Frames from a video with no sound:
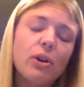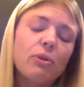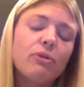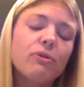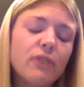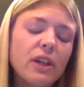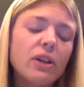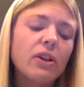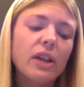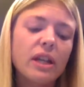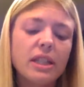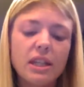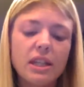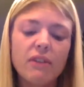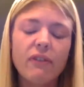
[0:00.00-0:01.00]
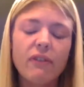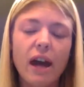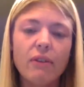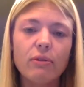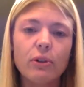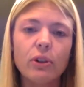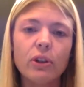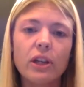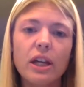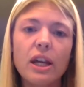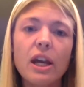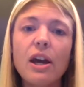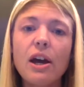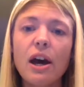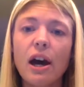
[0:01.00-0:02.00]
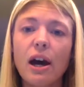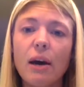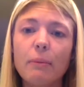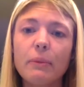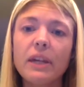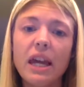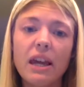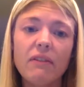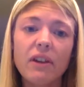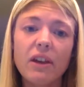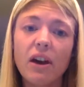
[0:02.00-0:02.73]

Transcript: feel as if I really gave it